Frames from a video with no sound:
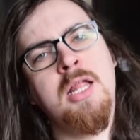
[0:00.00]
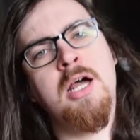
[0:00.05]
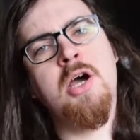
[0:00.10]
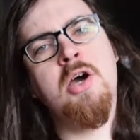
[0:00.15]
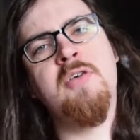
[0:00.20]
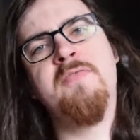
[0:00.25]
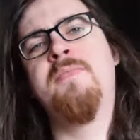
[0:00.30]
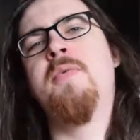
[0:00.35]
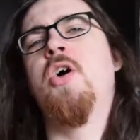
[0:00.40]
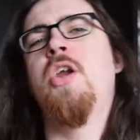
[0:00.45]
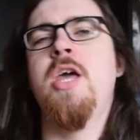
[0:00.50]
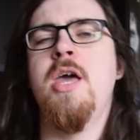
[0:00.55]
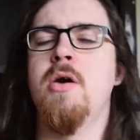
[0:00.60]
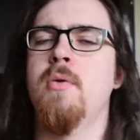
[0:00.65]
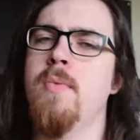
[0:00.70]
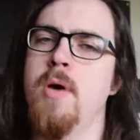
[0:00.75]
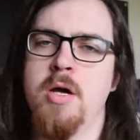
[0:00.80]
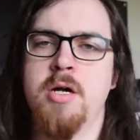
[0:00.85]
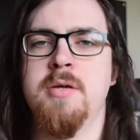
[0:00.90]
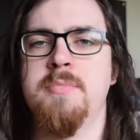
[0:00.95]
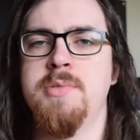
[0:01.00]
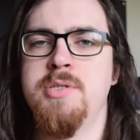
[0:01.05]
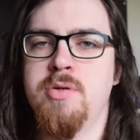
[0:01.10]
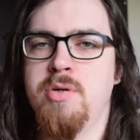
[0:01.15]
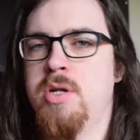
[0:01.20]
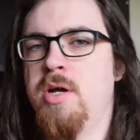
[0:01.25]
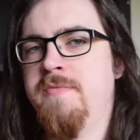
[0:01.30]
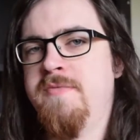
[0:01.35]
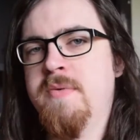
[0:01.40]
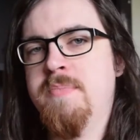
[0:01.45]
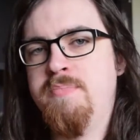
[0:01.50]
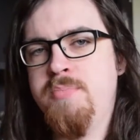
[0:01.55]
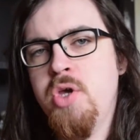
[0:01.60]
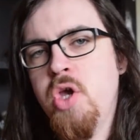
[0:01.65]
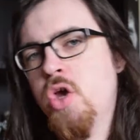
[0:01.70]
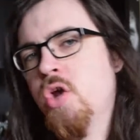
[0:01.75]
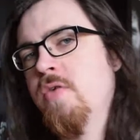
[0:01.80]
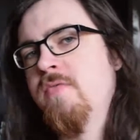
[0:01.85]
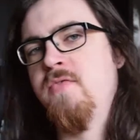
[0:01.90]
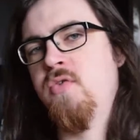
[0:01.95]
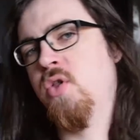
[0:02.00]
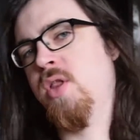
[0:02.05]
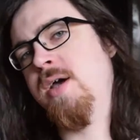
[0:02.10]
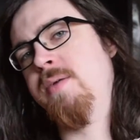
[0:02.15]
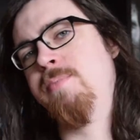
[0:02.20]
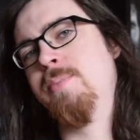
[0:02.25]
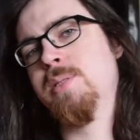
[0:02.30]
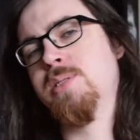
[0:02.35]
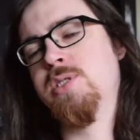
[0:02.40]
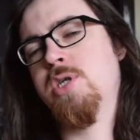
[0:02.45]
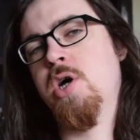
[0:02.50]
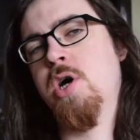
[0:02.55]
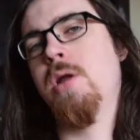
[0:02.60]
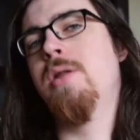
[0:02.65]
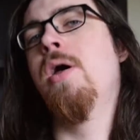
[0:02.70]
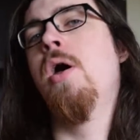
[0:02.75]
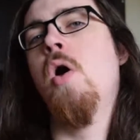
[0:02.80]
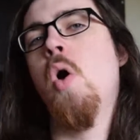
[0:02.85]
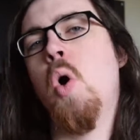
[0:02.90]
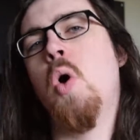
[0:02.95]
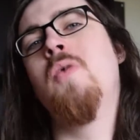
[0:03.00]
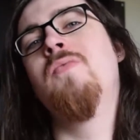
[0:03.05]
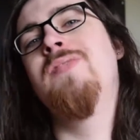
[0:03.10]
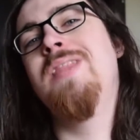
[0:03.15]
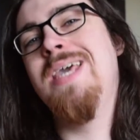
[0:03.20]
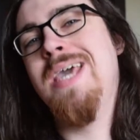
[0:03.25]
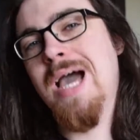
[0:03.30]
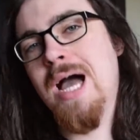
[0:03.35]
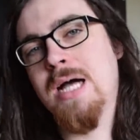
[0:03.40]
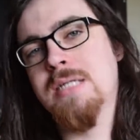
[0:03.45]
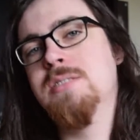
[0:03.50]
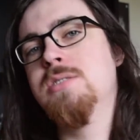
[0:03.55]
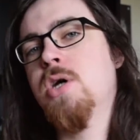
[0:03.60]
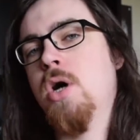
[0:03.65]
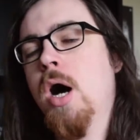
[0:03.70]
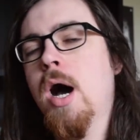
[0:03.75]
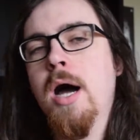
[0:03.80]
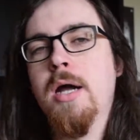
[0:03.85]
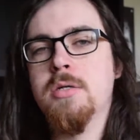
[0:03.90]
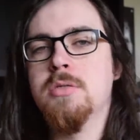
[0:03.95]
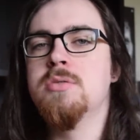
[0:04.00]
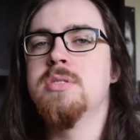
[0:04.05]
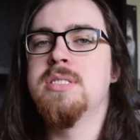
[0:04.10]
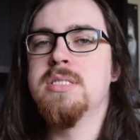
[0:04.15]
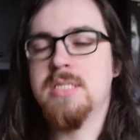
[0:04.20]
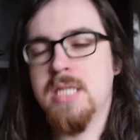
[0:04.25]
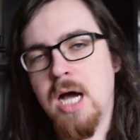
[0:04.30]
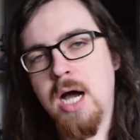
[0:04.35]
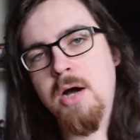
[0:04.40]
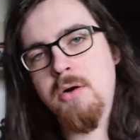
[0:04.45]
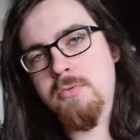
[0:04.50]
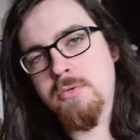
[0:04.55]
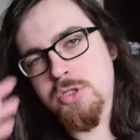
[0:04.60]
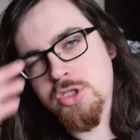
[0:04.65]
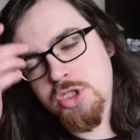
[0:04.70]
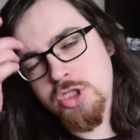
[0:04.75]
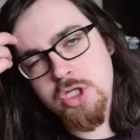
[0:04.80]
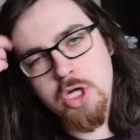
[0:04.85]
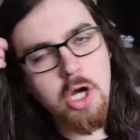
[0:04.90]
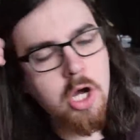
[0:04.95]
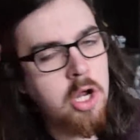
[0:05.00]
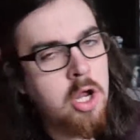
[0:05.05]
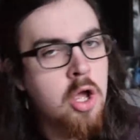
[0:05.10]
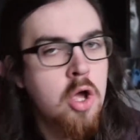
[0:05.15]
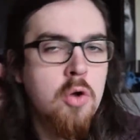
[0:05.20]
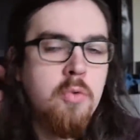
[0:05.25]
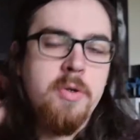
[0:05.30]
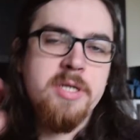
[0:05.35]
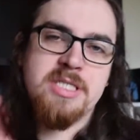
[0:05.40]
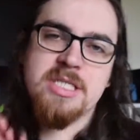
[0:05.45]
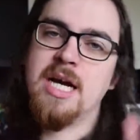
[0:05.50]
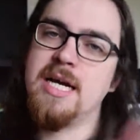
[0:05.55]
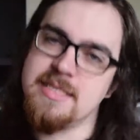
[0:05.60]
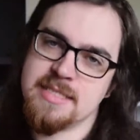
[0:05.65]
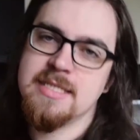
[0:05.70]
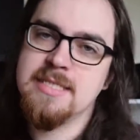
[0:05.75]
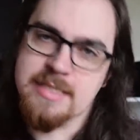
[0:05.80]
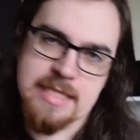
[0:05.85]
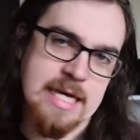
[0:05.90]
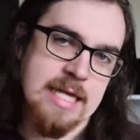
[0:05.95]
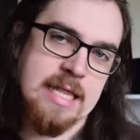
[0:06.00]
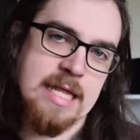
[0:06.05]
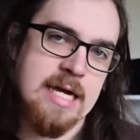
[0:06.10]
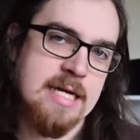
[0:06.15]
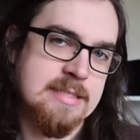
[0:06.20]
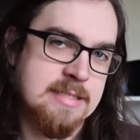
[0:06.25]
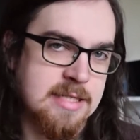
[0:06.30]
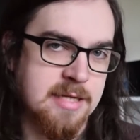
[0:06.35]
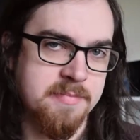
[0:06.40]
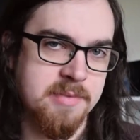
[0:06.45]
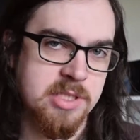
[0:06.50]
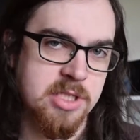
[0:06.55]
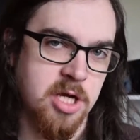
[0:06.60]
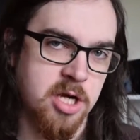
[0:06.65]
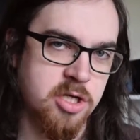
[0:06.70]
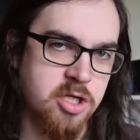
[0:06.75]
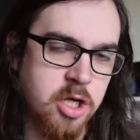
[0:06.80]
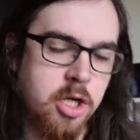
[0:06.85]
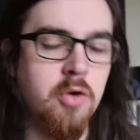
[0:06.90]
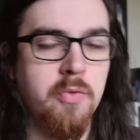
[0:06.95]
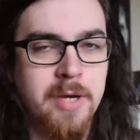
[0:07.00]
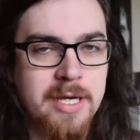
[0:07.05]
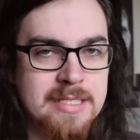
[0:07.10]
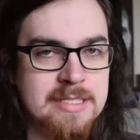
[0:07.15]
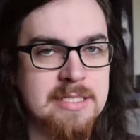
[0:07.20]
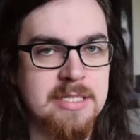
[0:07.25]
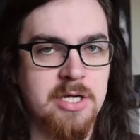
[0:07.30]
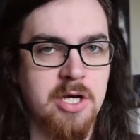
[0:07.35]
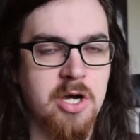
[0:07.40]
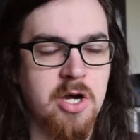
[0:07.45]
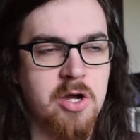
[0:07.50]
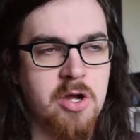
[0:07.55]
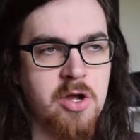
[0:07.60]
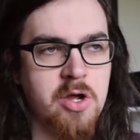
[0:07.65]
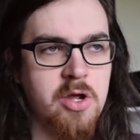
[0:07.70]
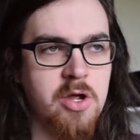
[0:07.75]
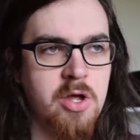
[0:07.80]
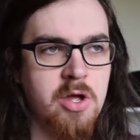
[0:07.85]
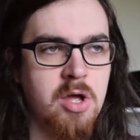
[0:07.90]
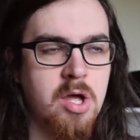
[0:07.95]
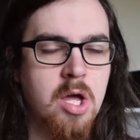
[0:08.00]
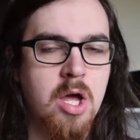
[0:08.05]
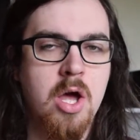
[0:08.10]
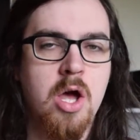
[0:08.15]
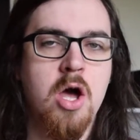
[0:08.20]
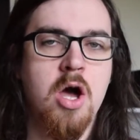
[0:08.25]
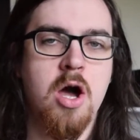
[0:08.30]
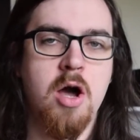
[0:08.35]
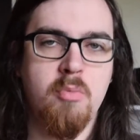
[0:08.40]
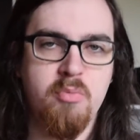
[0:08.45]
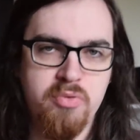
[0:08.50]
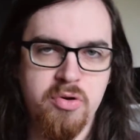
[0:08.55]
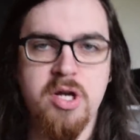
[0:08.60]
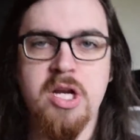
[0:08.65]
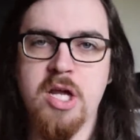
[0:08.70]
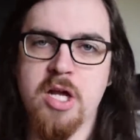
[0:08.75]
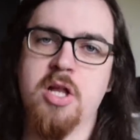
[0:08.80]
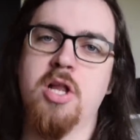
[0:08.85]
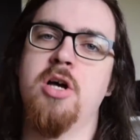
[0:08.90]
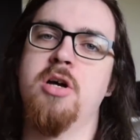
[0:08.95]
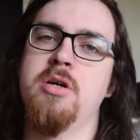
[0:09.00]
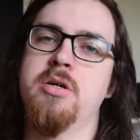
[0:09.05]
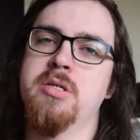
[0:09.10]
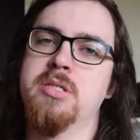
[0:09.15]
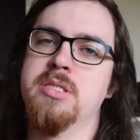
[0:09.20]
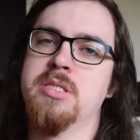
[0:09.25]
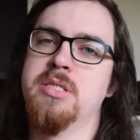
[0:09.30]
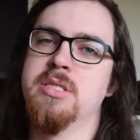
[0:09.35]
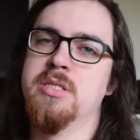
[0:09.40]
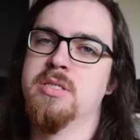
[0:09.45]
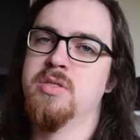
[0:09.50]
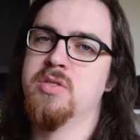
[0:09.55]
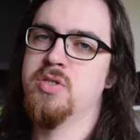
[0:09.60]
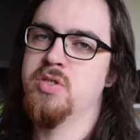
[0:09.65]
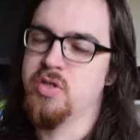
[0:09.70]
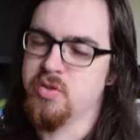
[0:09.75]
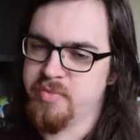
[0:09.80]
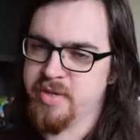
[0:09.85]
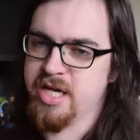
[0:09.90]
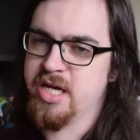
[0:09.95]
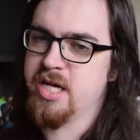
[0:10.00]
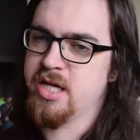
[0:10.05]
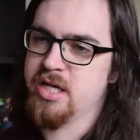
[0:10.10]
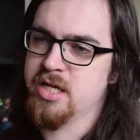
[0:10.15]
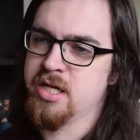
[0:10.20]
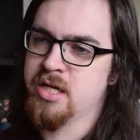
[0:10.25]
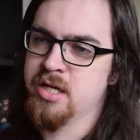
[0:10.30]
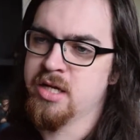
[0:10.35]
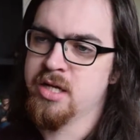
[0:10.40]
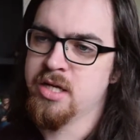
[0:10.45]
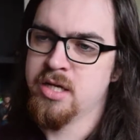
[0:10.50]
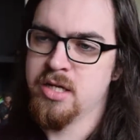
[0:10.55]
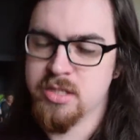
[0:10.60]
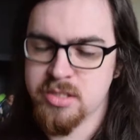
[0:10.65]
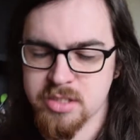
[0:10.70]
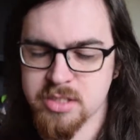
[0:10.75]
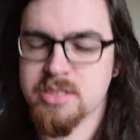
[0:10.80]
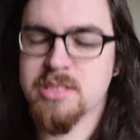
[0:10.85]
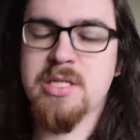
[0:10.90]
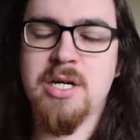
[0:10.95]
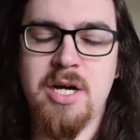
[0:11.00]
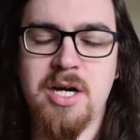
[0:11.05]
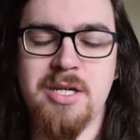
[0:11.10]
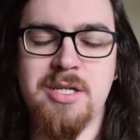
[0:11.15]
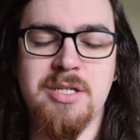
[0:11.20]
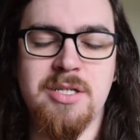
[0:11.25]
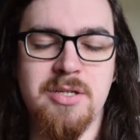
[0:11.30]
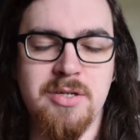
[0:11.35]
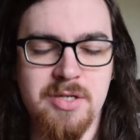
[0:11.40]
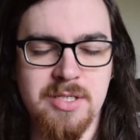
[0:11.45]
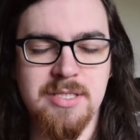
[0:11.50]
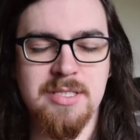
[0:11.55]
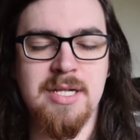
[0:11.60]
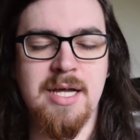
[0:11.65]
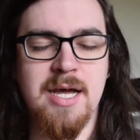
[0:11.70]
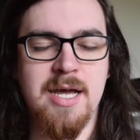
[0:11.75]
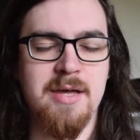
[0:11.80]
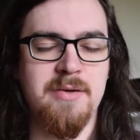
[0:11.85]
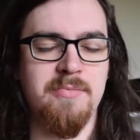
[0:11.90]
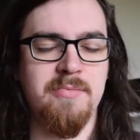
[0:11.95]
Hello everybody and welcome to another beautiful episode of the Untitled Star Wars show, which, as I said last episode 2 weeks ago, I'm pretty close to being decided on a name.